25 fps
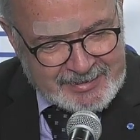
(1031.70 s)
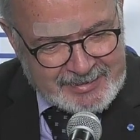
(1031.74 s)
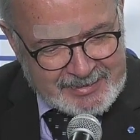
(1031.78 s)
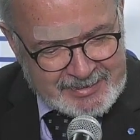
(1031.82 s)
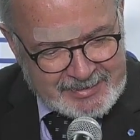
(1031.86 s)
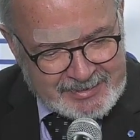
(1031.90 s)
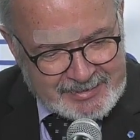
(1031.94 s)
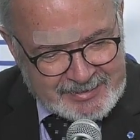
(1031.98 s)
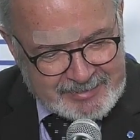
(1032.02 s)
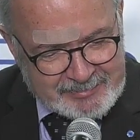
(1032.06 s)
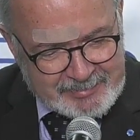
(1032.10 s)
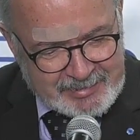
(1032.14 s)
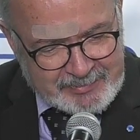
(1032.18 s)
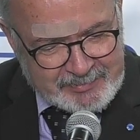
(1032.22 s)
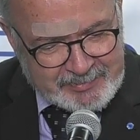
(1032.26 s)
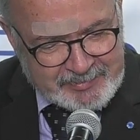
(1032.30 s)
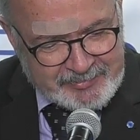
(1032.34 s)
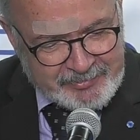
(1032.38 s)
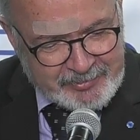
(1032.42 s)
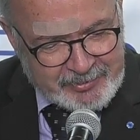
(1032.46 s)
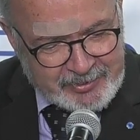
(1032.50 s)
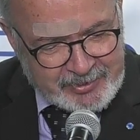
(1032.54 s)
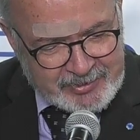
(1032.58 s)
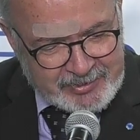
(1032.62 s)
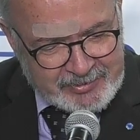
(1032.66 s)
But
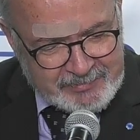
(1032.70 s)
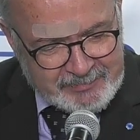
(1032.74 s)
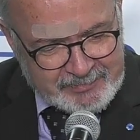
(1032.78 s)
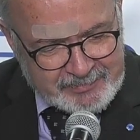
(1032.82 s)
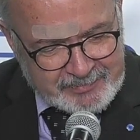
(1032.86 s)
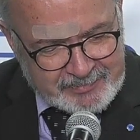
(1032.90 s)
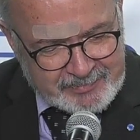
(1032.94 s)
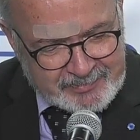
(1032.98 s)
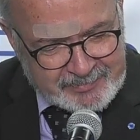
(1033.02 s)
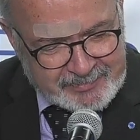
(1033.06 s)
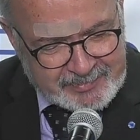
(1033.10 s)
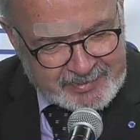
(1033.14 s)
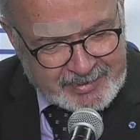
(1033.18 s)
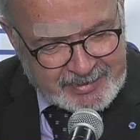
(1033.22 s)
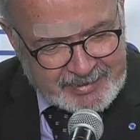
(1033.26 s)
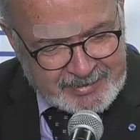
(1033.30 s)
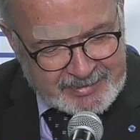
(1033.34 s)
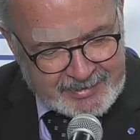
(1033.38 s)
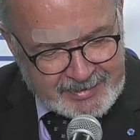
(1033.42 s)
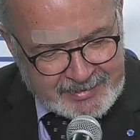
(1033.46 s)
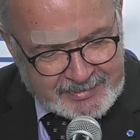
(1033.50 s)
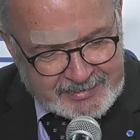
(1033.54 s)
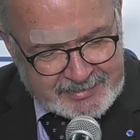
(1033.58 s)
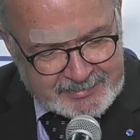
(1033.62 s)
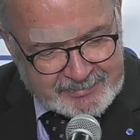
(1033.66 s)
before I
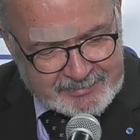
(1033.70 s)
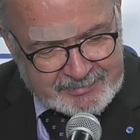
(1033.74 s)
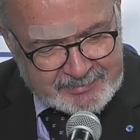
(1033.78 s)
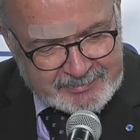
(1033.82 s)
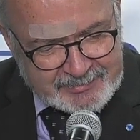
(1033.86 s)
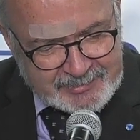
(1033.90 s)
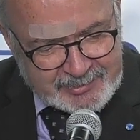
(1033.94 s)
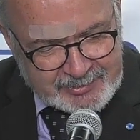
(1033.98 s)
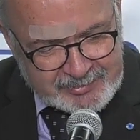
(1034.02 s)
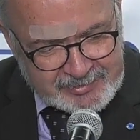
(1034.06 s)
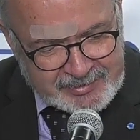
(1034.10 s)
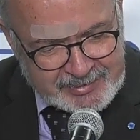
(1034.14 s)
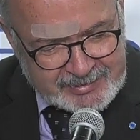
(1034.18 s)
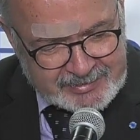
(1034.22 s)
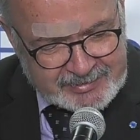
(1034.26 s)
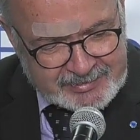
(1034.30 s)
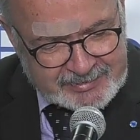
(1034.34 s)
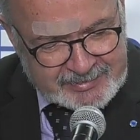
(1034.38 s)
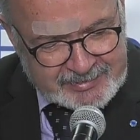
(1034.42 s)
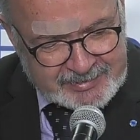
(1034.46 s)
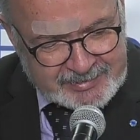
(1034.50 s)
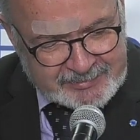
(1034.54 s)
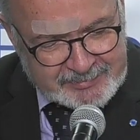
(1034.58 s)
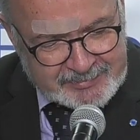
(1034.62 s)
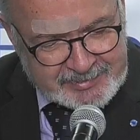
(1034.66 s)
let him do
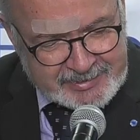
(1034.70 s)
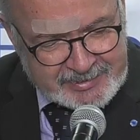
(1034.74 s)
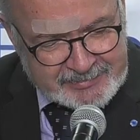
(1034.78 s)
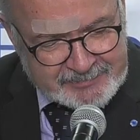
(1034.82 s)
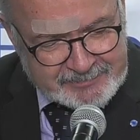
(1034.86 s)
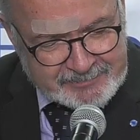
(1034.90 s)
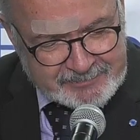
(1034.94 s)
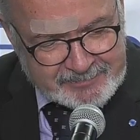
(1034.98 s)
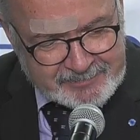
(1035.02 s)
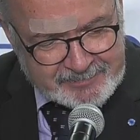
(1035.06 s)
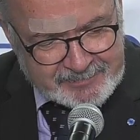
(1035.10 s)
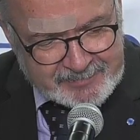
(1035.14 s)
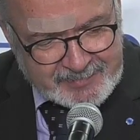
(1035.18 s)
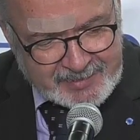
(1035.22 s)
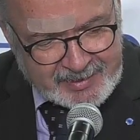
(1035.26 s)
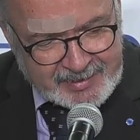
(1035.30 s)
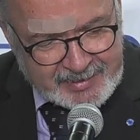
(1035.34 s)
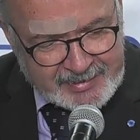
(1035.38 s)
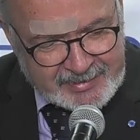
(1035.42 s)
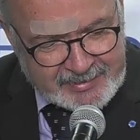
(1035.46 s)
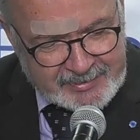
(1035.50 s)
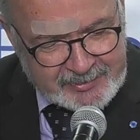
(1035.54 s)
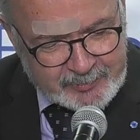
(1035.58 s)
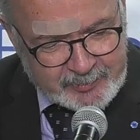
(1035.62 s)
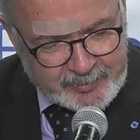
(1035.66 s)
that, let me
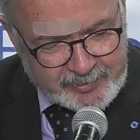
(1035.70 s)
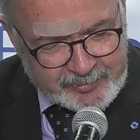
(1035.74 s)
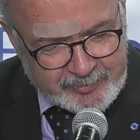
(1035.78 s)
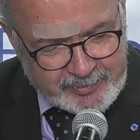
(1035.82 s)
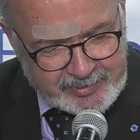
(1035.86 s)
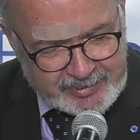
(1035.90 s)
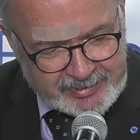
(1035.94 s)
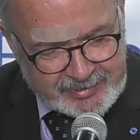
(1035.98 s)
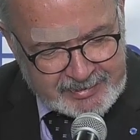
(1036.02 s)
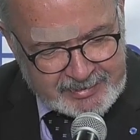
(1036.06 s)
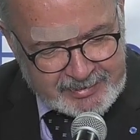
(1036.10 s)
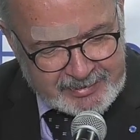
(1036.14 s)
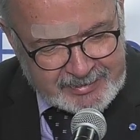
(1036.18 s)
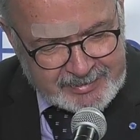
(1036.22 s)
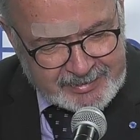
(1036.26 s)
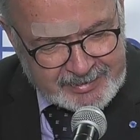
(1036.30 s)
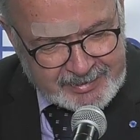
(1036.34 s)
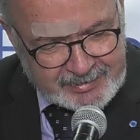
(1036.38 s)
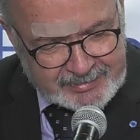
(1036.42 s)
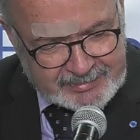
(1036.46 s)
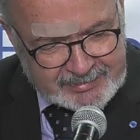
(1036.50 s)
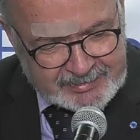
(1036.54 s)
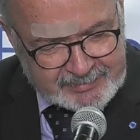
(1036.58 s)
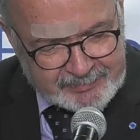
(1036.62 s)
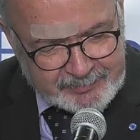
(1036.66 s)
end with one
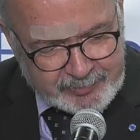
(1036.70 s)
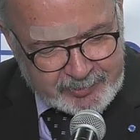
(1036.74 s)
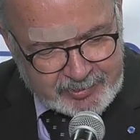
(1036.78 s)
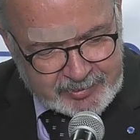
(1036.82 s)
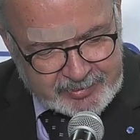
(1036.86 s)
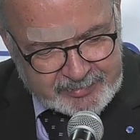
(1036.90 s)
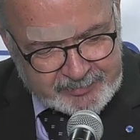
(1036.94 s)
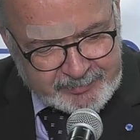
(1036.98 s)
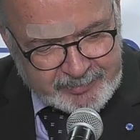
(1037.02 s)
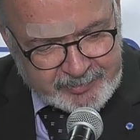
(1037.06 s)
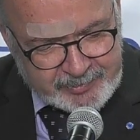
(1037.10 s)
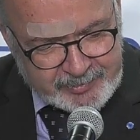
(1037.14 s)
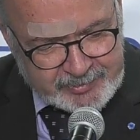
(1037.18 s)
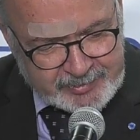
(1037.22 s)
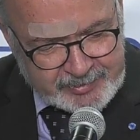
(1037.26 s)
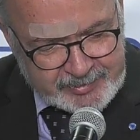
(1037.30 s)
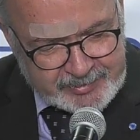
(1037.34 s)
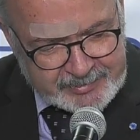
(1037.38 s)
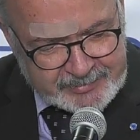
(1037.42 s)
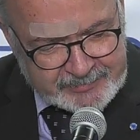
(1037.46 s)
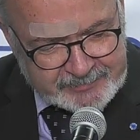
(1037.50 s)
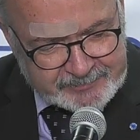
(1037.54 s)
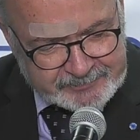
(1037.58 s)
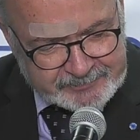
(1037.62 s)
last important point.